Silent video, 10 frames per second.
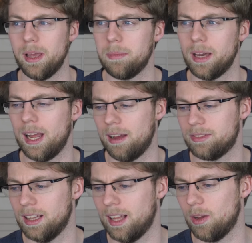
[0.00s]
Maybe I
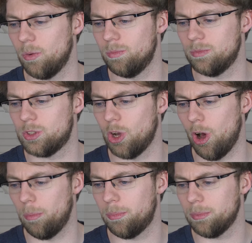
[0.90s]
have to like
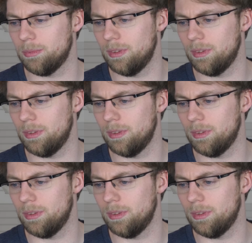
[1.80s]
top